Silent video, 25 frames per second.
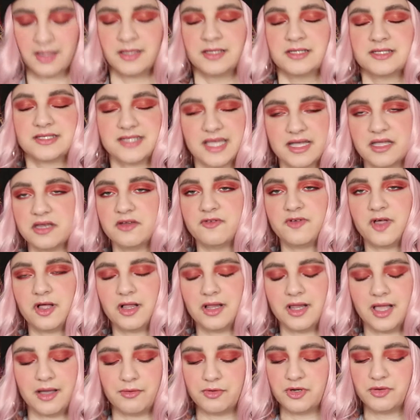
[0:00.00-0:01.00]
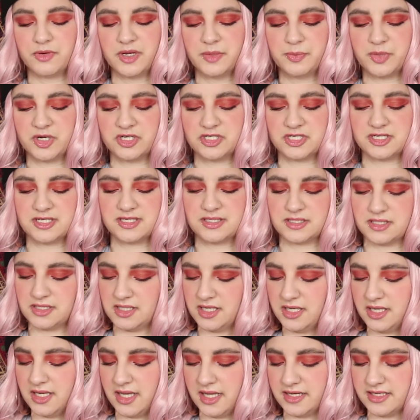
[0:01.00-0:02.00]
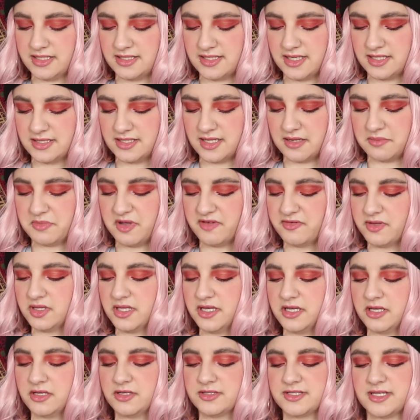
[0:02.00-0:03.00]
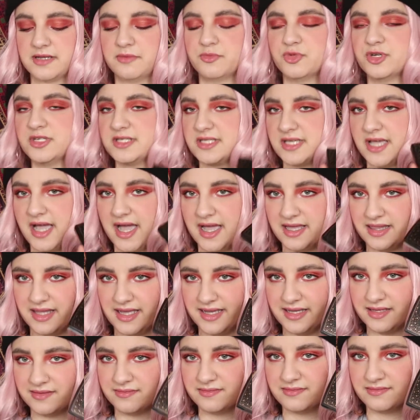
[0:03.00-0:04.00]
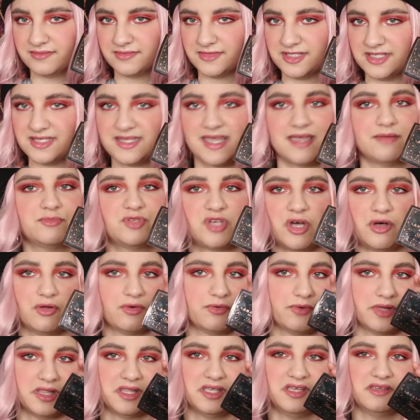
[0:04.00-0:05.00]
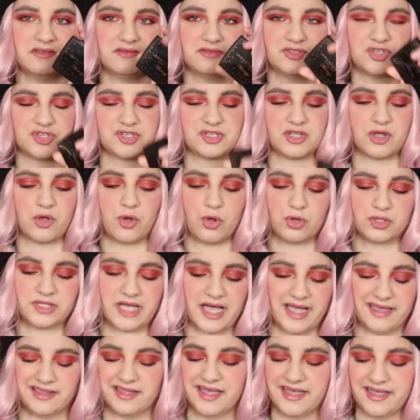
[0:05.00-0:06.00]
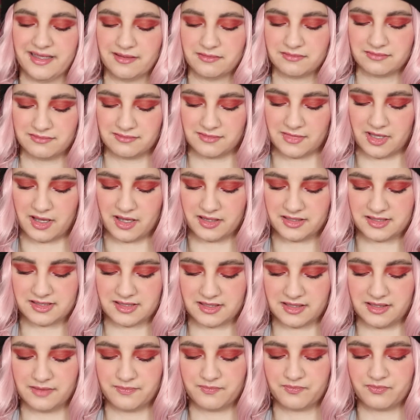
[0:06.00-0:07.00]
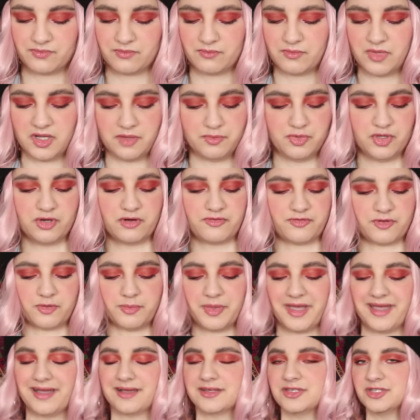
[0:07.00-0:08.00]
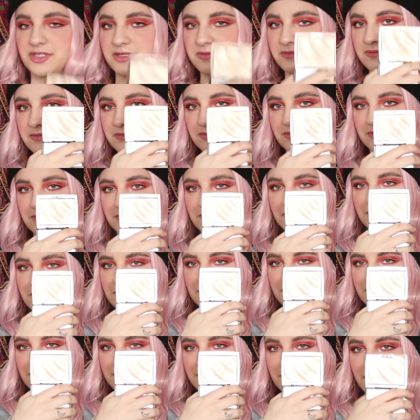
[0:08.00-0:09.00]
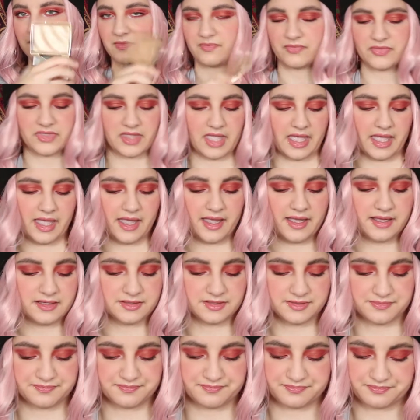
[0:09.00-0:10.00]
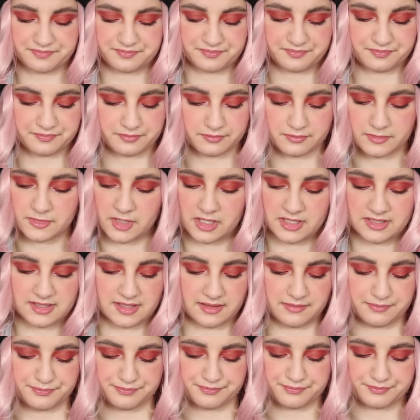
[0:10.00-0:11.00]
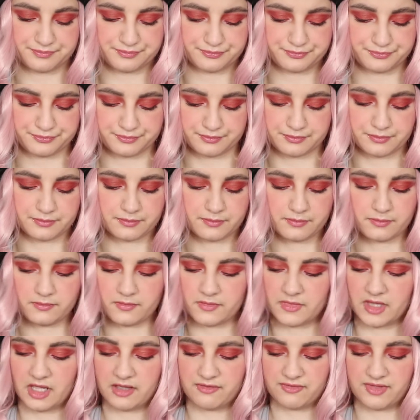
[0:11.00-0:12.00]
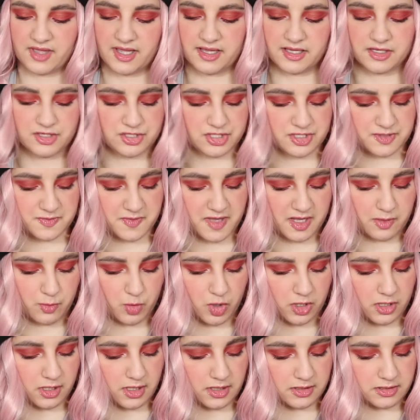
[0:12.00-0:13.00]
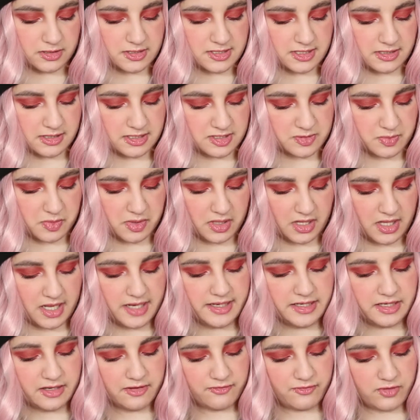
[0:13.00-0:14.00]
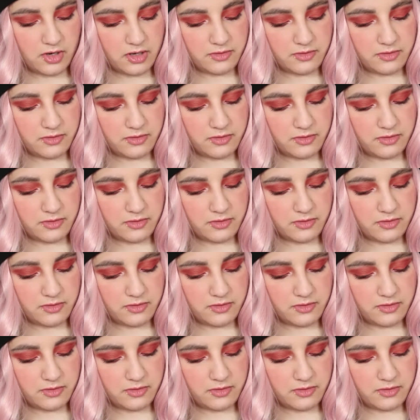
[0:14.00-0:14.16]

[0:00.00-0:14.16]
Second of all, I would repurchase the Anastasia Beverly Hills Amrezy highlight. Same tone, really, just a gold highlight, honestly, but beautiful packaging. And listen, if they can just make more colors in this blinding